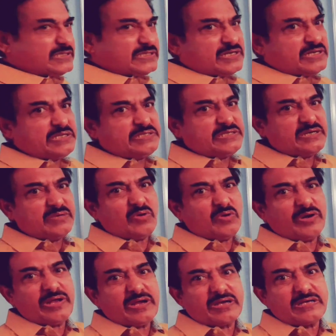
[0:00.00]
rigid
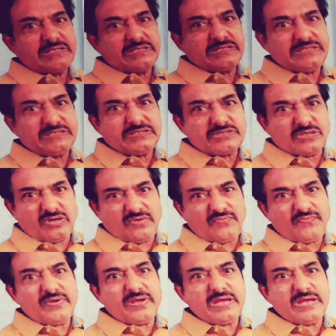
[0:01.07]
body consist of